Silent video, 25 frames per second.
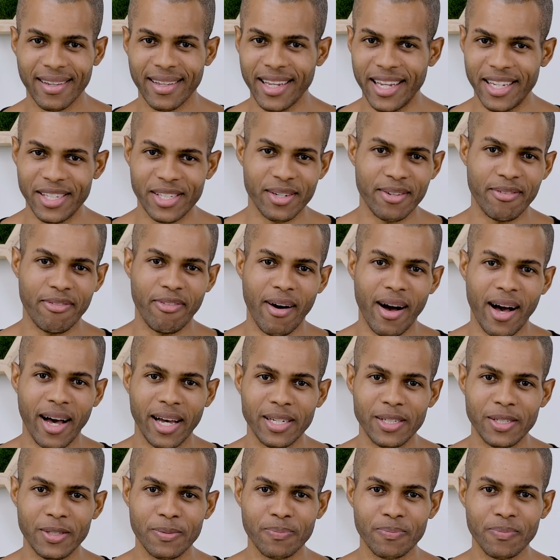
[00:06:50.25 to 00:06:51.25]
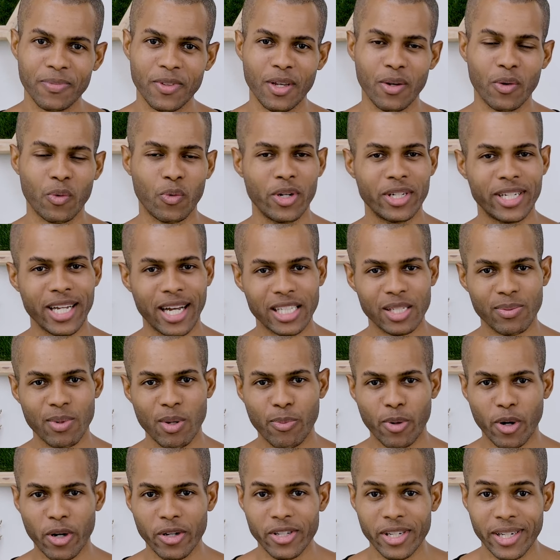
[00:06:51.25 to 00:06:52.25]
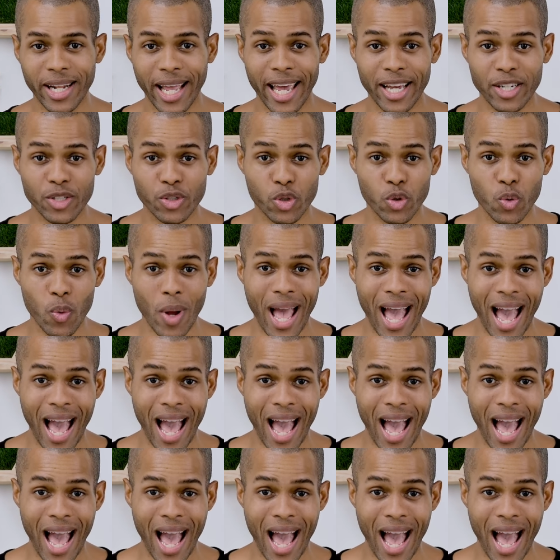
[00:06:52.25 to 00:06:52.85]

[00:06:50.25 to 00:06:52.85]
Easy to find. Reach out to me personally at andrew